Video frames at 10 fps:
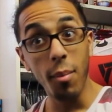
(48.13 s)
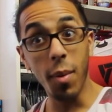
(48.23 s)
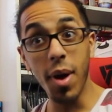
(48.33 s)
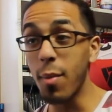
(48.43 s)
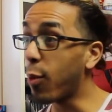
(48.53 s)

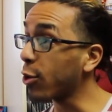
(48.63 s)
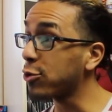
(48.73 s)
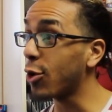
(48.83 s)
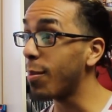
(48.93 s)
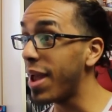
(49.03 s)
My man
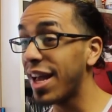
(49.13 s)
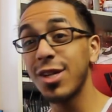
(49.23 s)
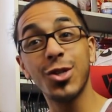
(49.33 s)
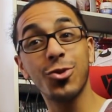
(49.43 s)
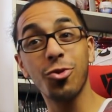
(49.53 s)
Bortok
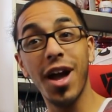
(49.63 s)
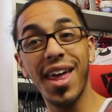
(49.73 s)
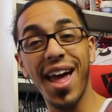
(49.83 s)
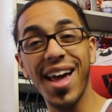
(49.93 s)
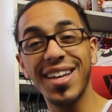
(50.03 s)
making straight
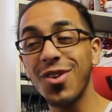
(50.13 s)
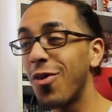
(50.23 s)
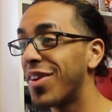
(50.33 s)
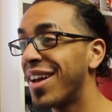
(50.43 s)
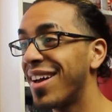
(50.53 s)
A's
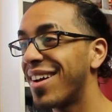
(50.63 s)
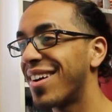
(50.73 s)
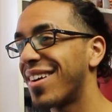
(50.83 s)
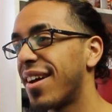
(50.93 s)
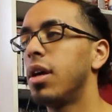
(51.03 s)
over
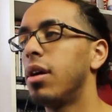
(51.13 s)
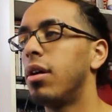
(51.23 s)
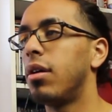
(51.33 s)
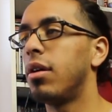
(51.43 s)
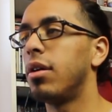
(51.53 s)
here.
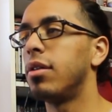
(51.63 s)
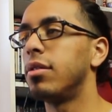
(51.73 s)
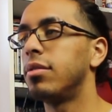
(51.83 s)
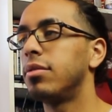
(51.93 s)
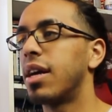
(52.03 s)

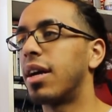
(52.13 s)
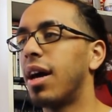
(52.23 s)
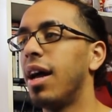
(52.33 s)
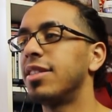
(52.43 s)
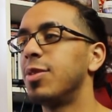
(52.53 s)
Uh-oh.
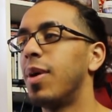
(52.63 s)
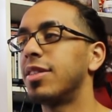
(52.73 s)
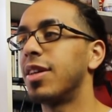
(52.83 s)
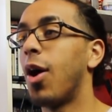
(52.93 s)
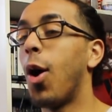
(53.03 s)
Kakashi
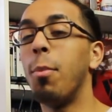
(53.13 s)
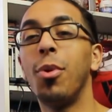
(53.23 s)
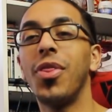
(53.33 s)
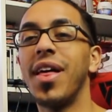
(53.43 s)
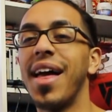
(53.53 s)
about to
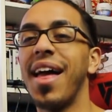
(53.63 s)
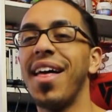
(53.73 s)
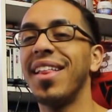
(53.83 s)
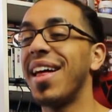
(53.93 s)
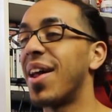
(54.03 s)
humble the
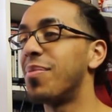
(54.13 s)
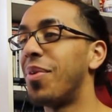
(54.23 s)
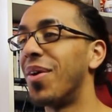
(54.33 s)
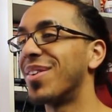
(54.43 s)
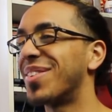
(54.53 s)
hell out of
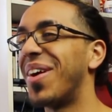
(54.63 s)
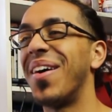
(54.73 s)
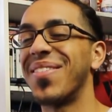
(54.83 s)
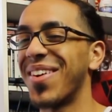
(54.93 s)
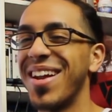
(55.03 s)
Boruto.
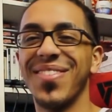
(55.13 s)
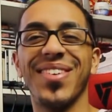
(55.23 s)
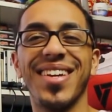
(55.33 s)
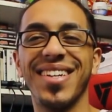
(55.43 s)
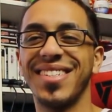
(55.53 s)
I'm ready
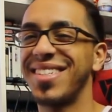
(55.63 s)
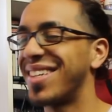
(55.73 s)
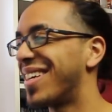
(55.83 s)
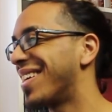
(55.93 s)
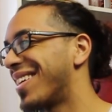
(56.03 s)
for this shit.
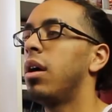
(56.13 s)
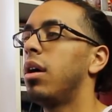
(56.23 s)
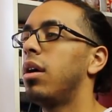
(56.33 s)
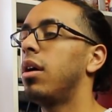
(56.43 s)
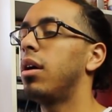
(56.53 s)

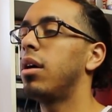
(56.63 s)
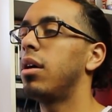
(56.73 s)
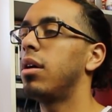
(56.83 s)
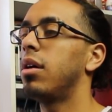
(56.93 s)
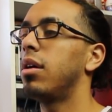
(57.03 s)

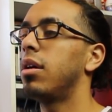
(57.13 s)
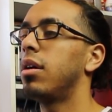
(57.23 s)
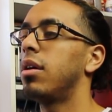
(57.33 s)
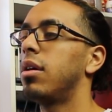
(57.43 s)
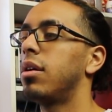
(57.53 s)

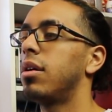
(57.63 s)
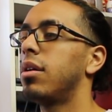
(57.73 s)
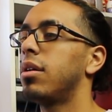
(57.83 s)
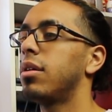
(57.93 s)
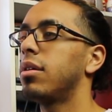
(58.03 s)

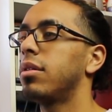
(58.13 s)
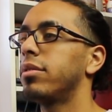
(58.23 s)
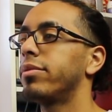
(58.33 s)
Uh...